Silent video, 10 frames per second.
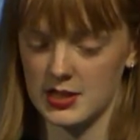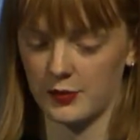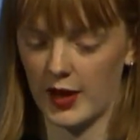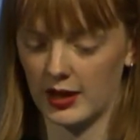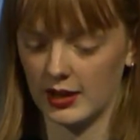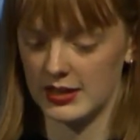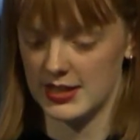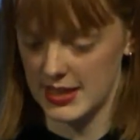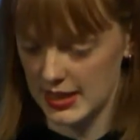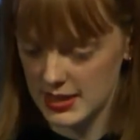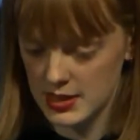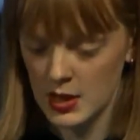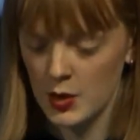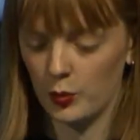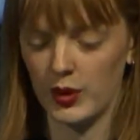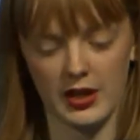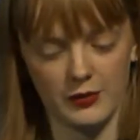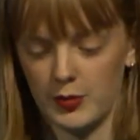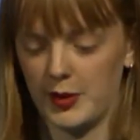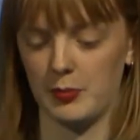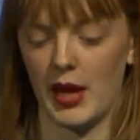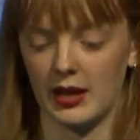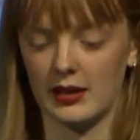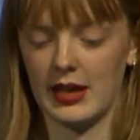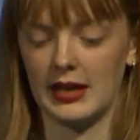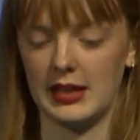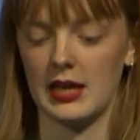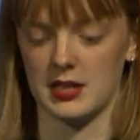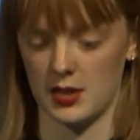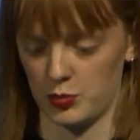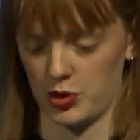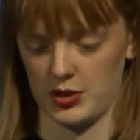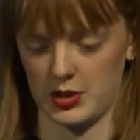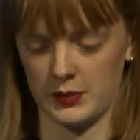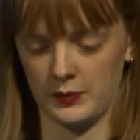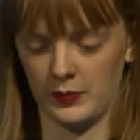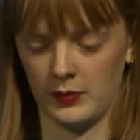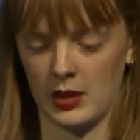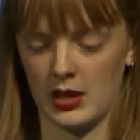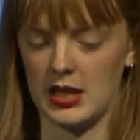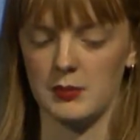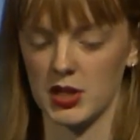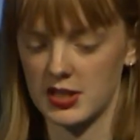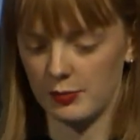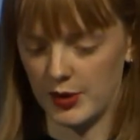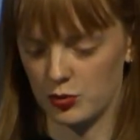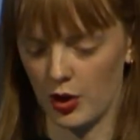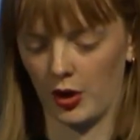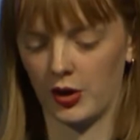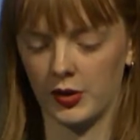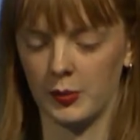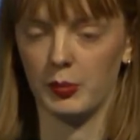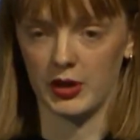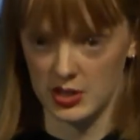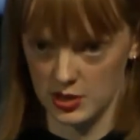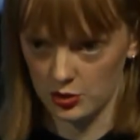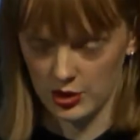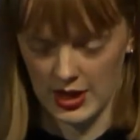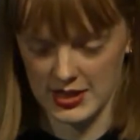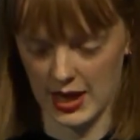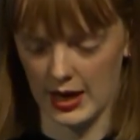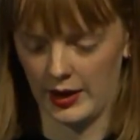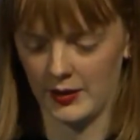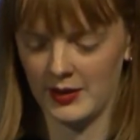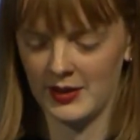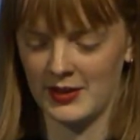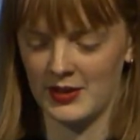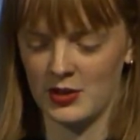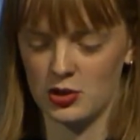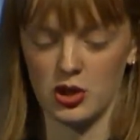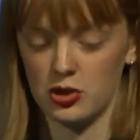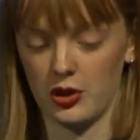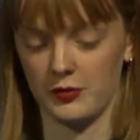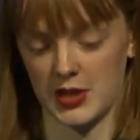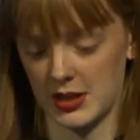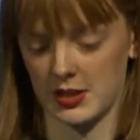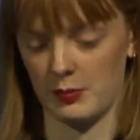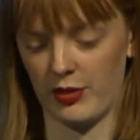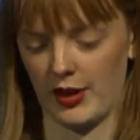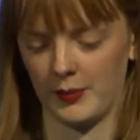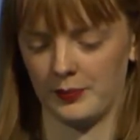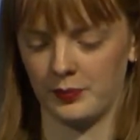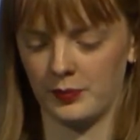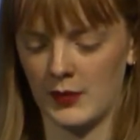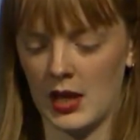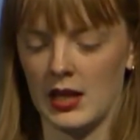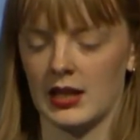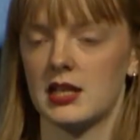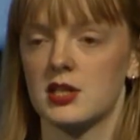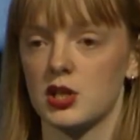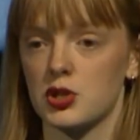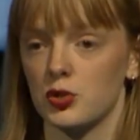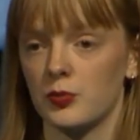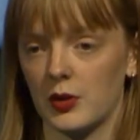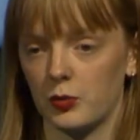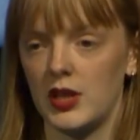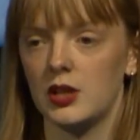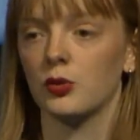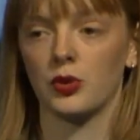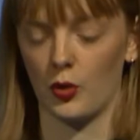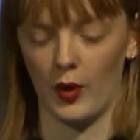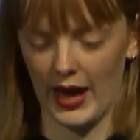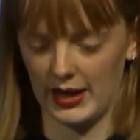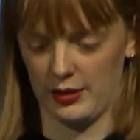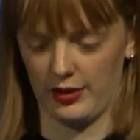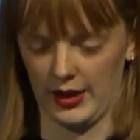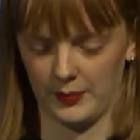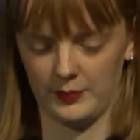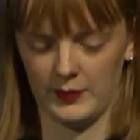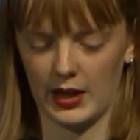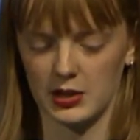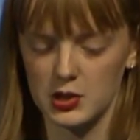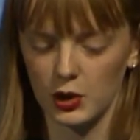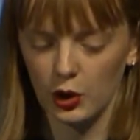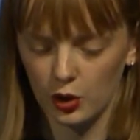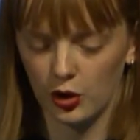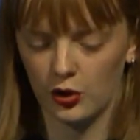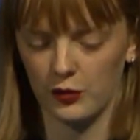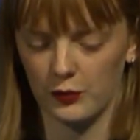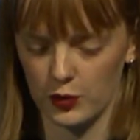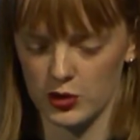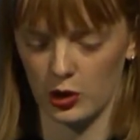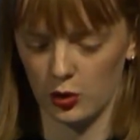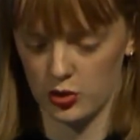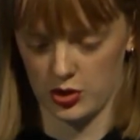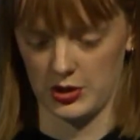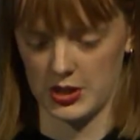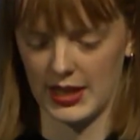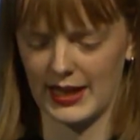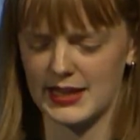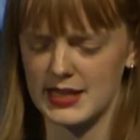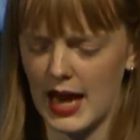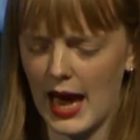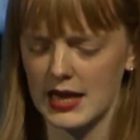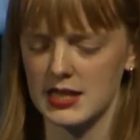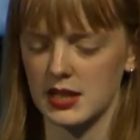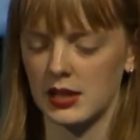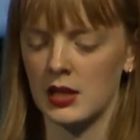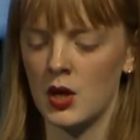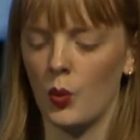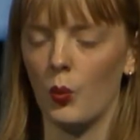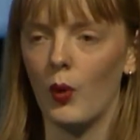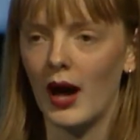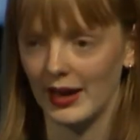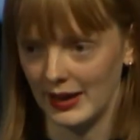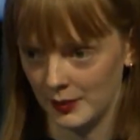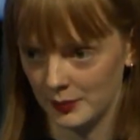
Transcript: fighting a disease, we never make any assumptions. He must have been drunk, but he's such a nice guy. She should have said something. Let's assume that we don't know anything. Let's look for solutions. Let's ask why.